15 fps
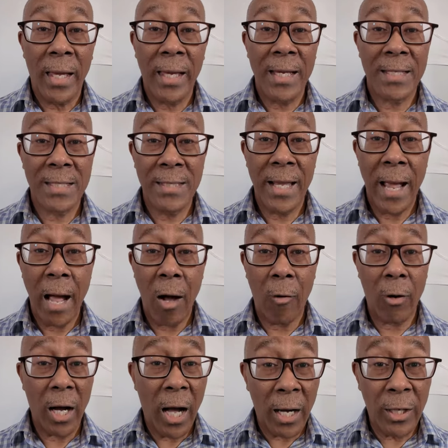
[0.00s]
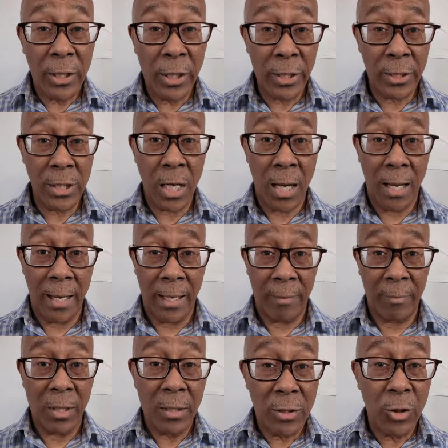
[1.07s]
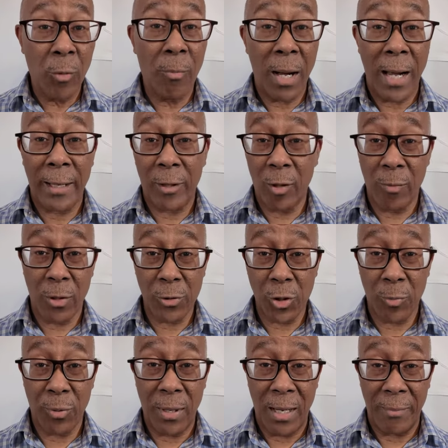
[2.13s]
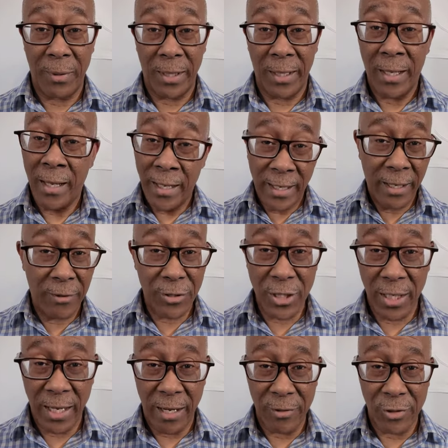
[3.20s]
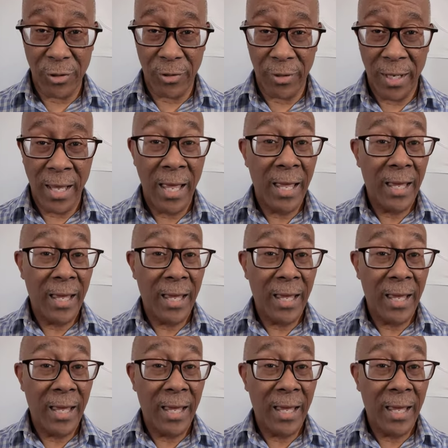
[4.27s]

Is now a good time to buy commercial property? Here's the answer.